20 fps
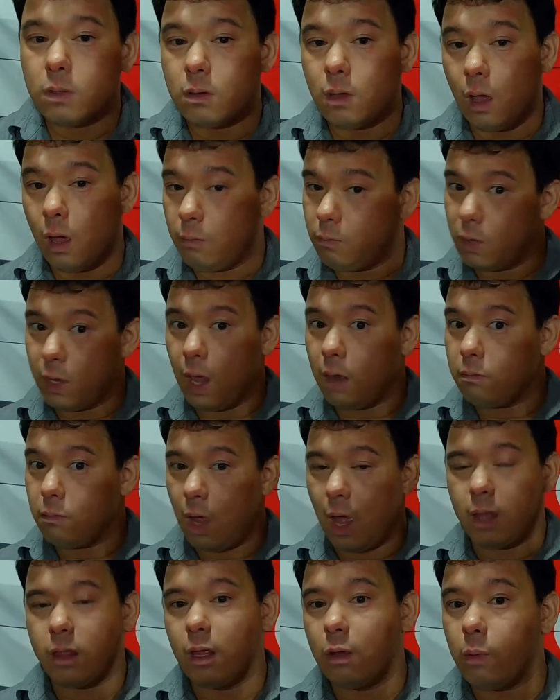Again,
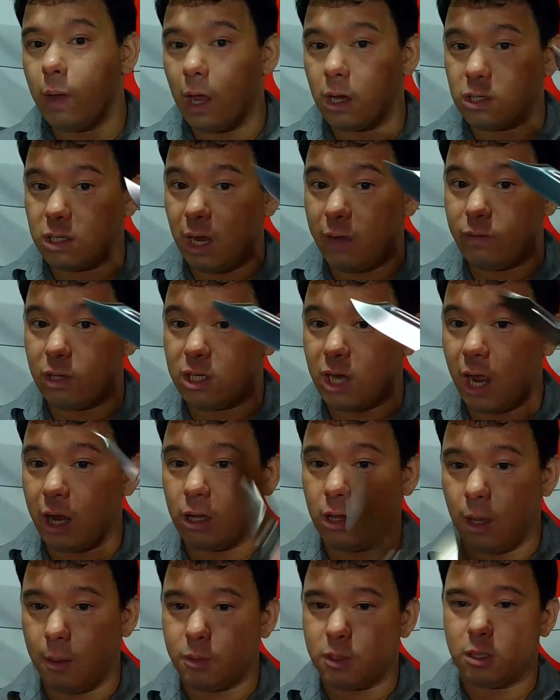I think we actually have the tie
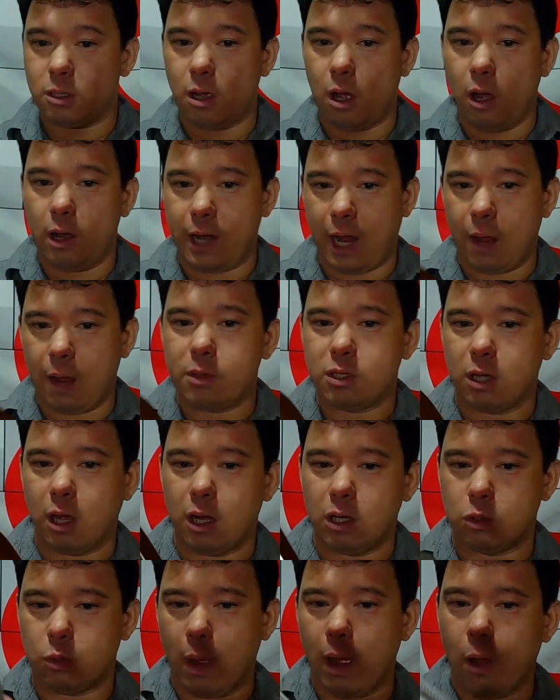clips on Amazon
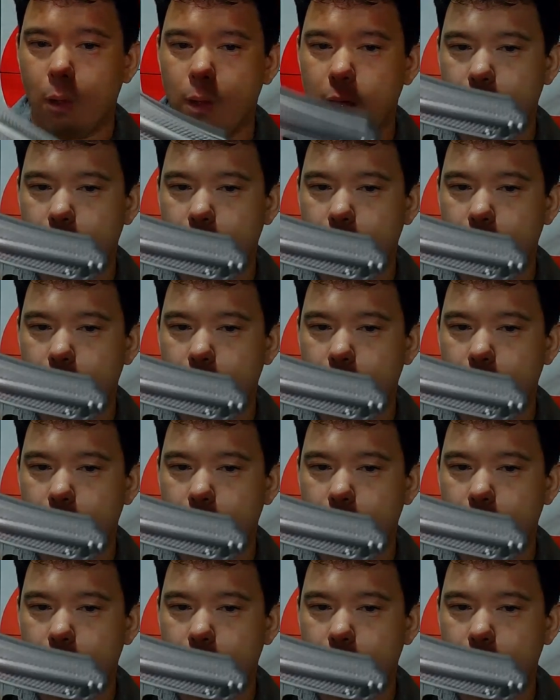as well.